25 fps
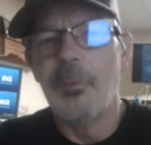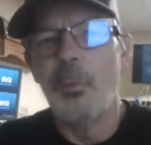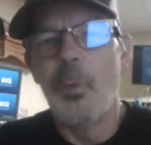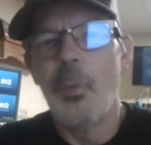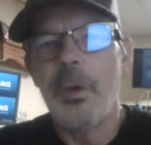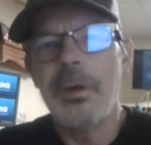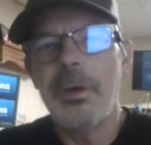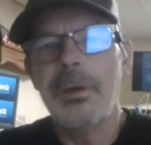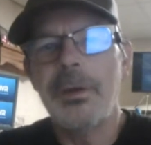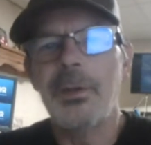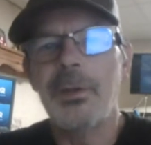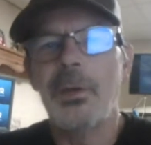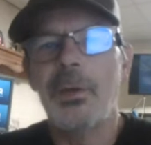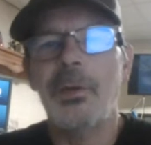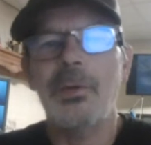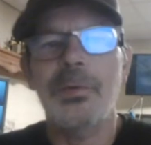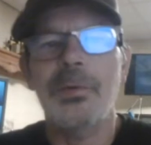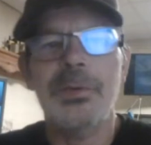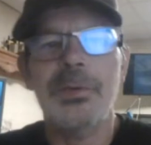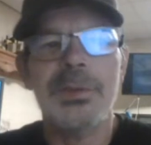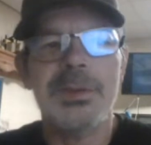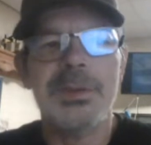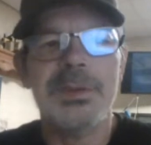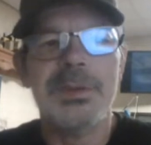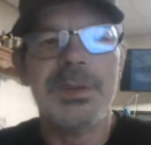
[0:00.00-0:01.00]
most
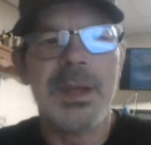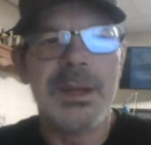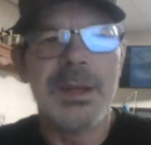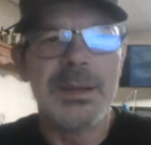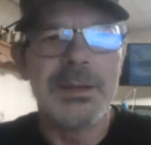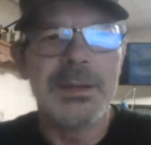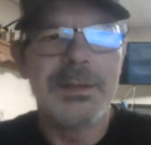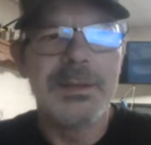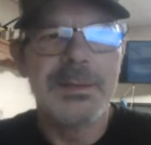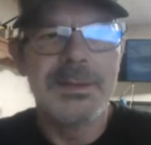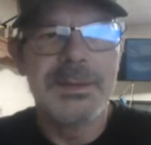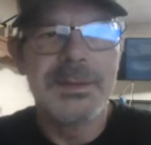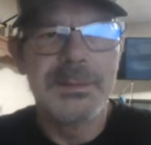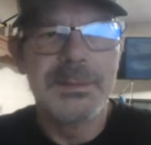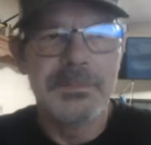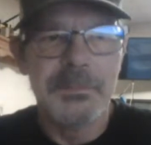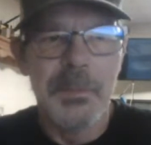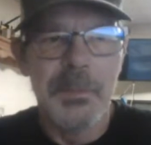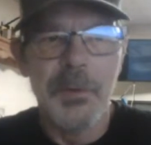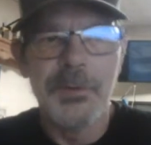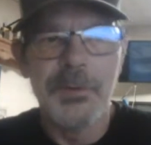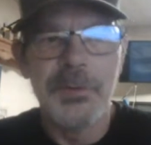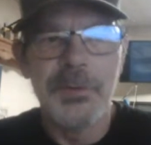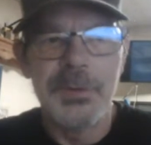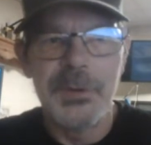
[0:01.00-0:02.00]
dirt and things will actually
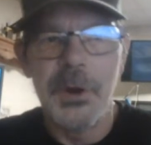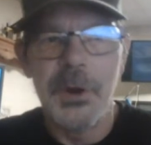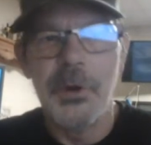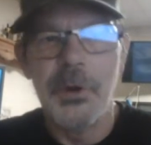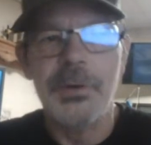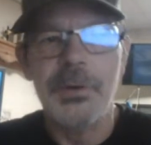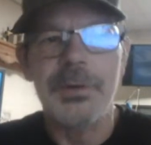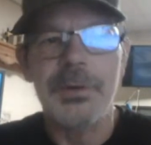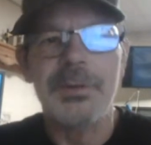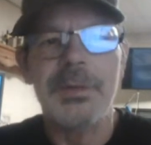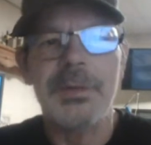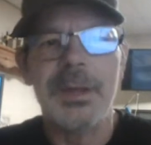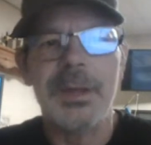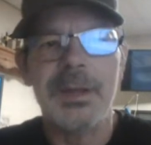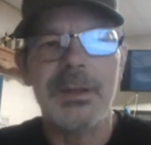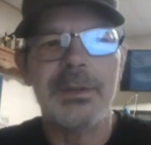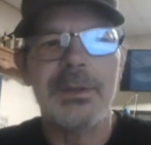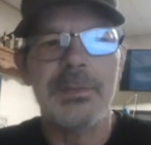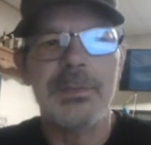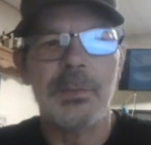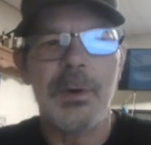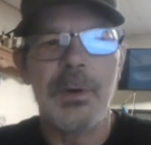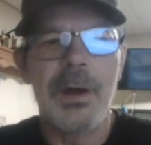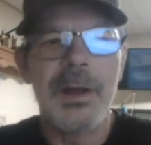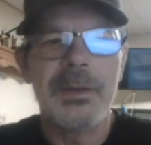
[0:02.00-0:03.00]
get meshed right
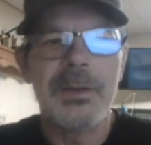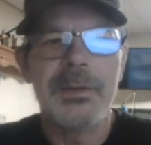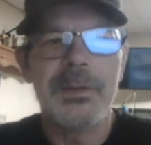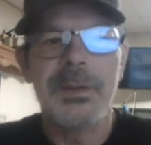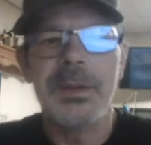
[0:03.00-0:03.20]
into it.